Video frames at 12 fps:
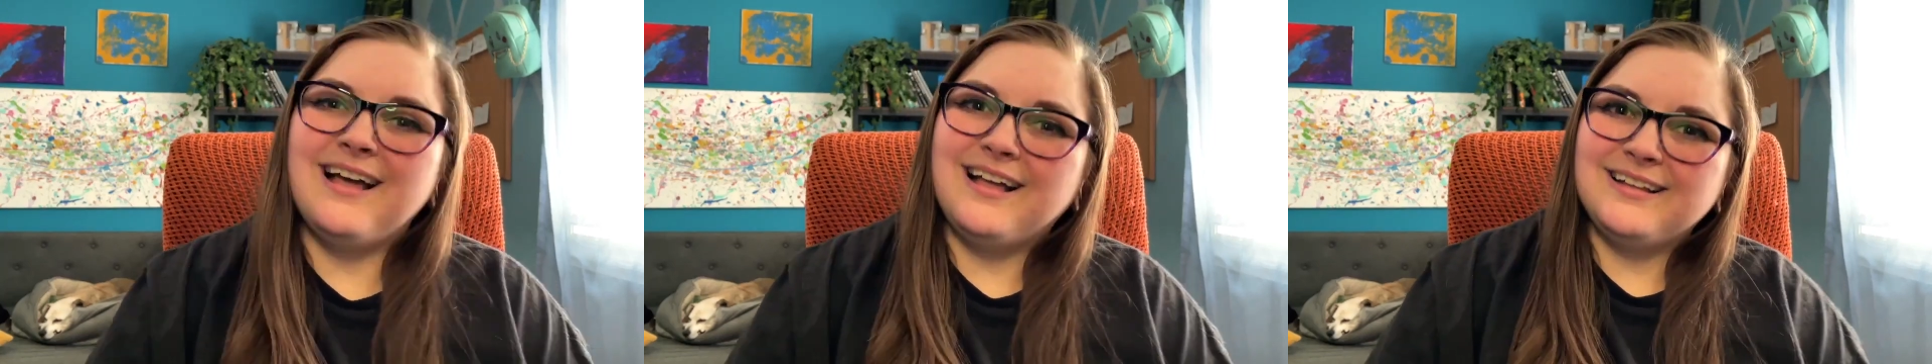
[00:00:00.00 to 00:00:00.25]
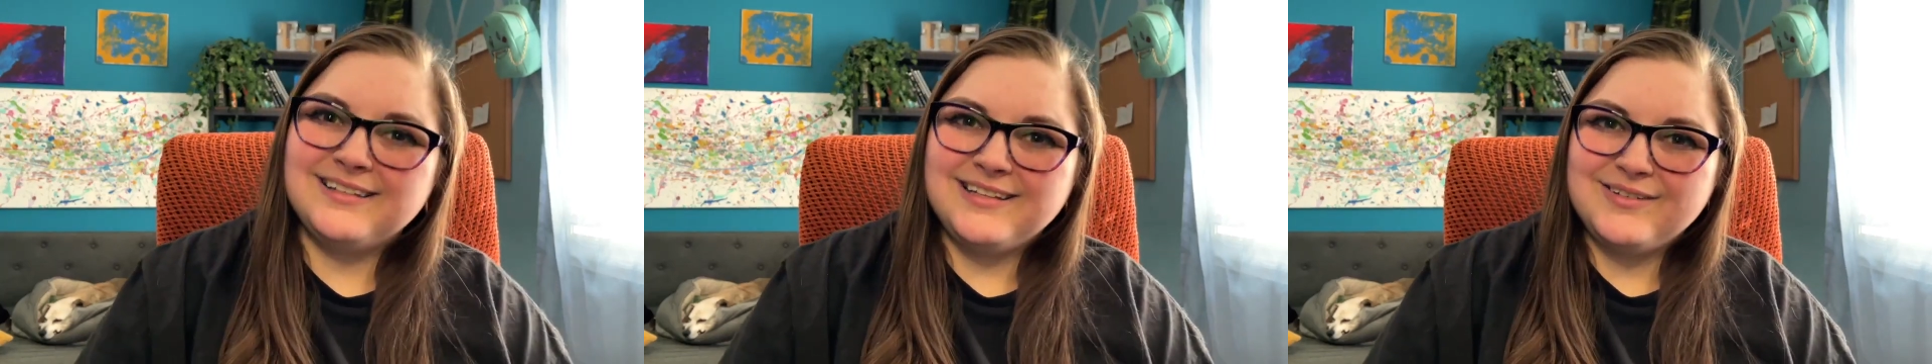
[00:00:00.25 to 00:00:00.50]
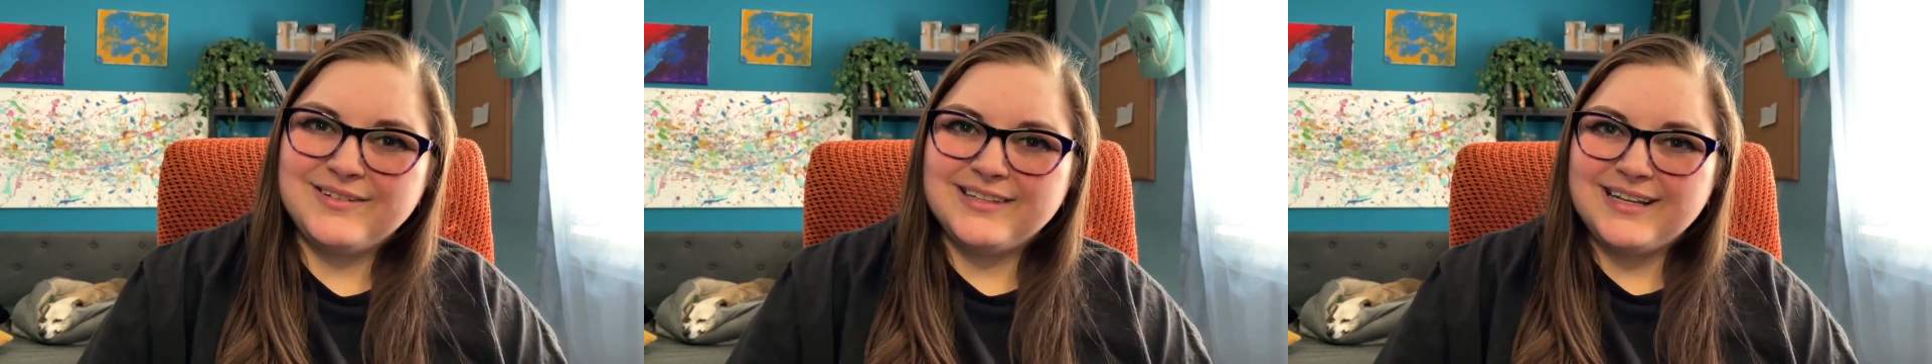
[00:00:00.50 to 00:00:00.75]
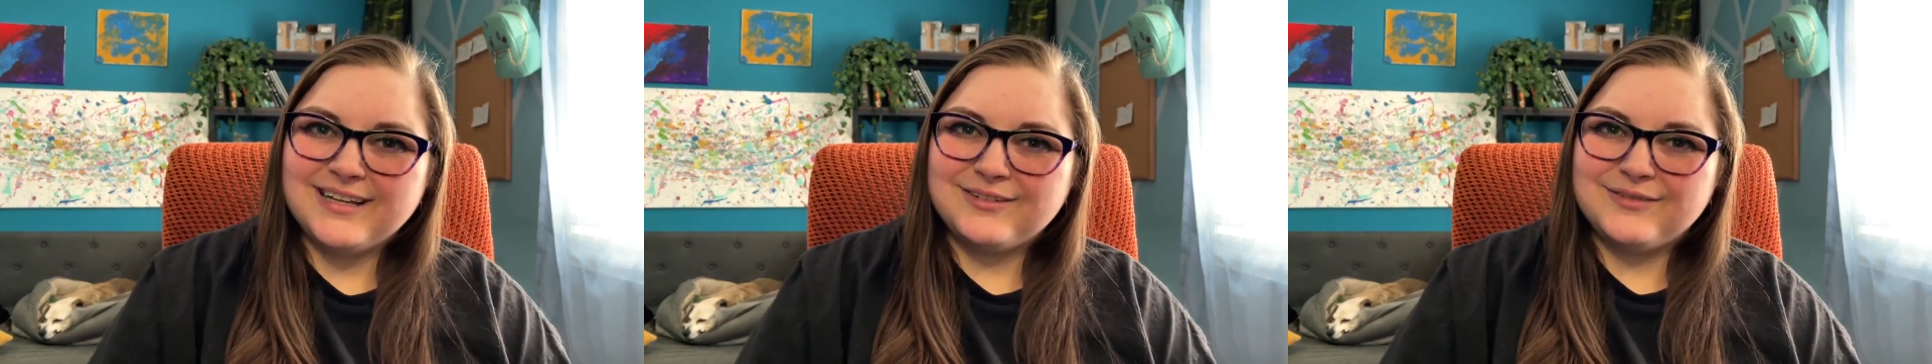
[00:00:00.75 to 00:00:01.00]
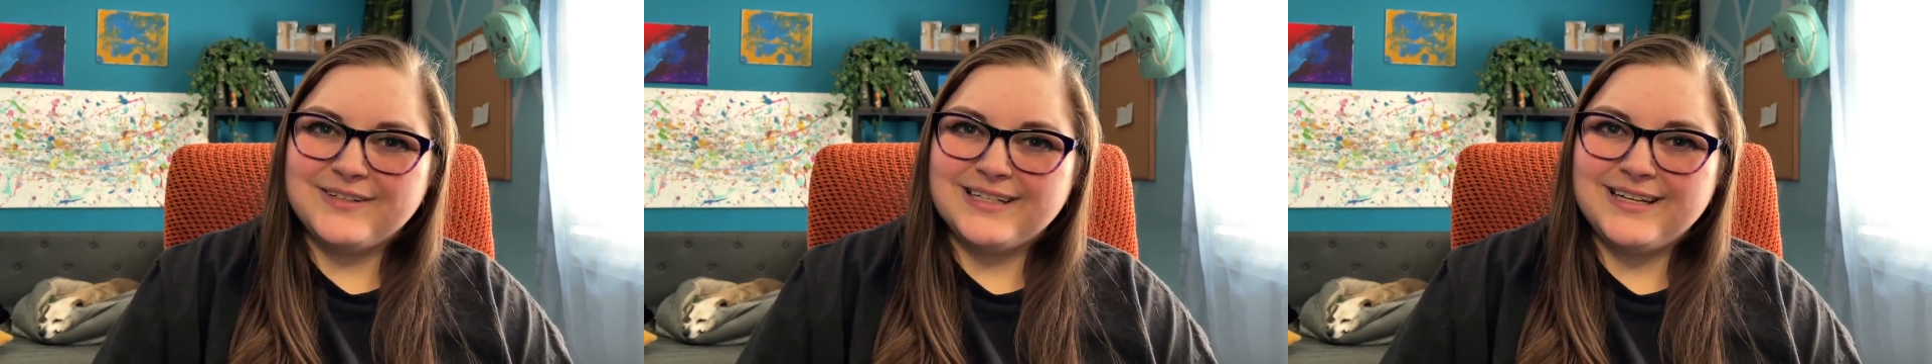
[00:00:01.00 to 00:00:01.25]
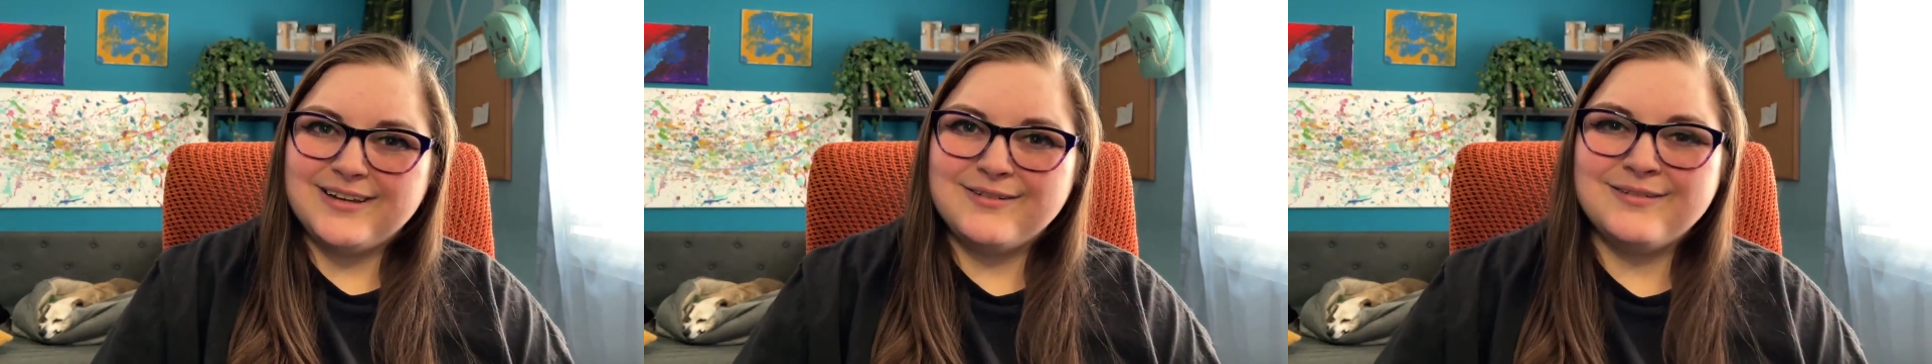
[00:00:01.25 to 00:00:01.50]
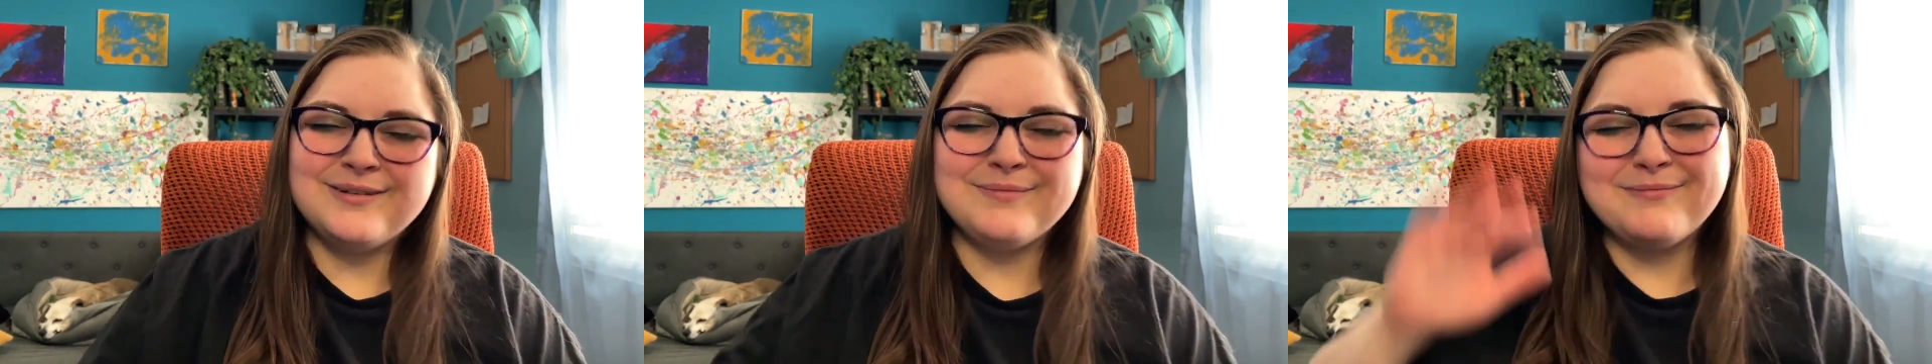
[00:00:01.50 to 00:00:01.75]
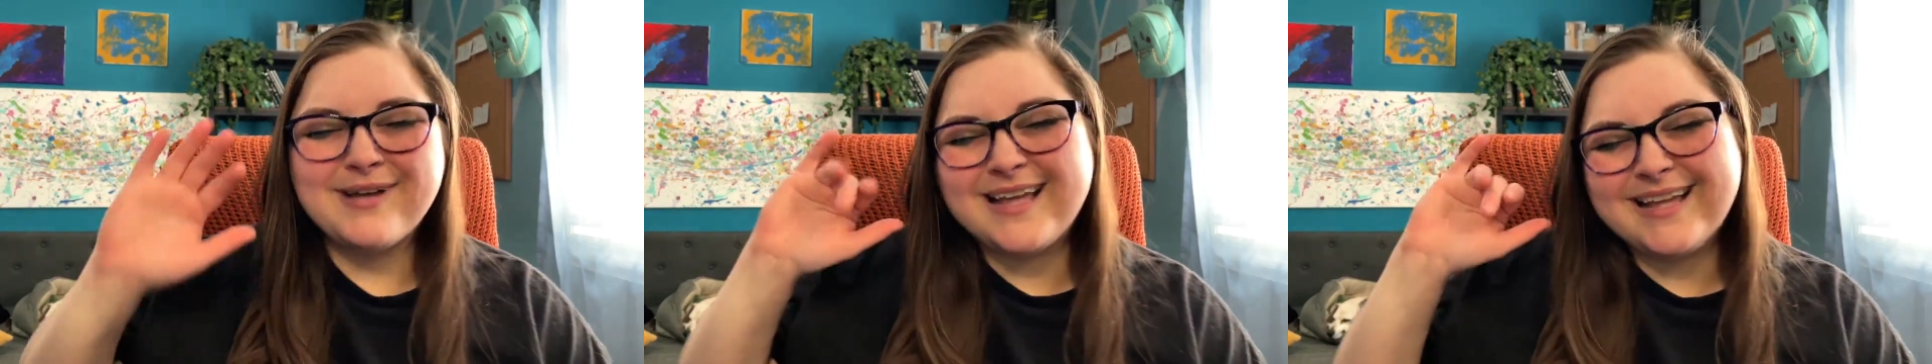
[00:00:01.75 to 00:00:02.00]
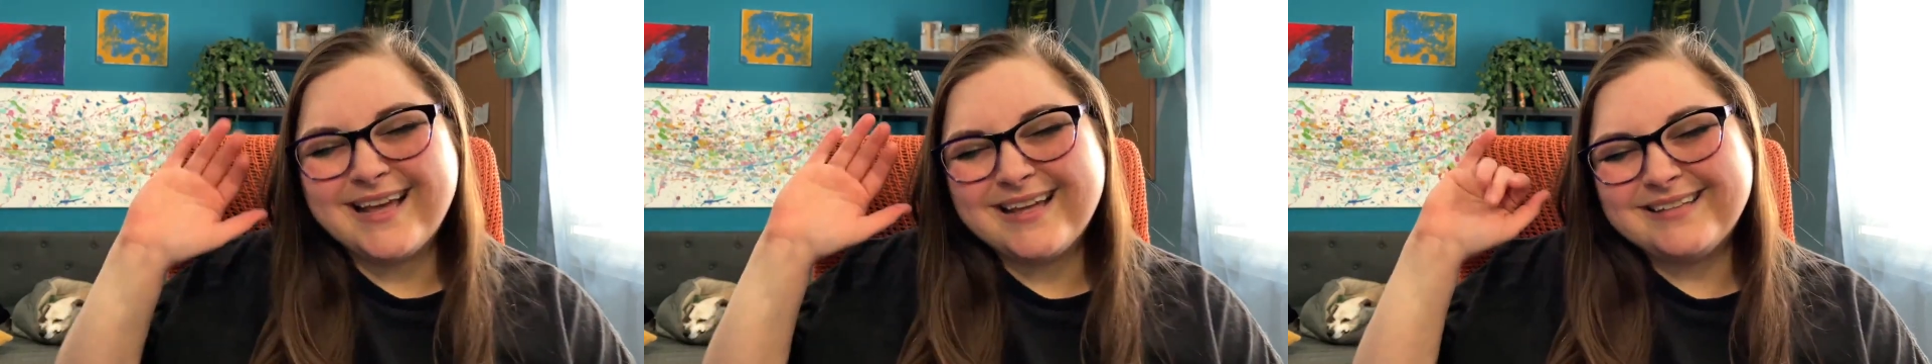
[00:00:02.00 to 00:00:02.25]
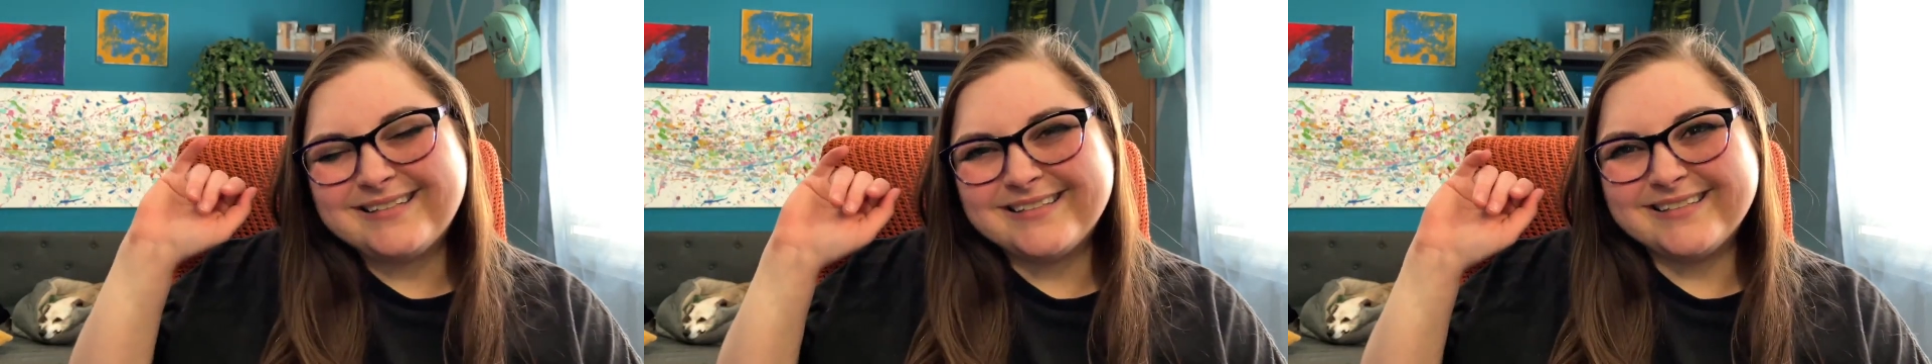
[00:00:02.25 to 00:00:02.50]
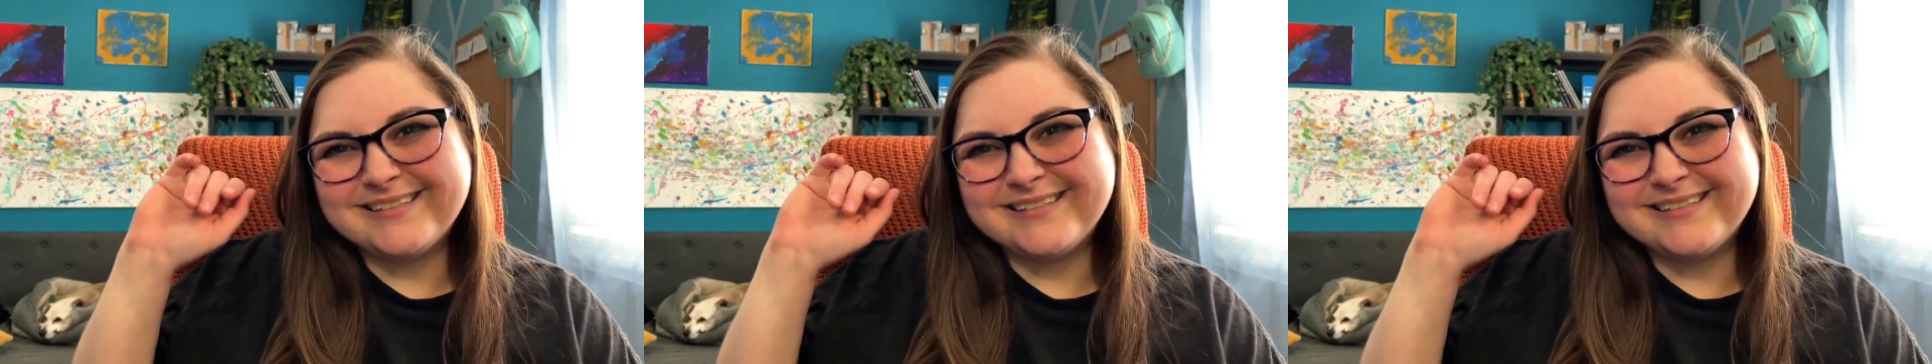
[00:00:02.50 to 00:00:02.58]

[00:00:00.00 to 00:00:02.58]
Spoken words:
I'll see you in the next video. Bye, guys!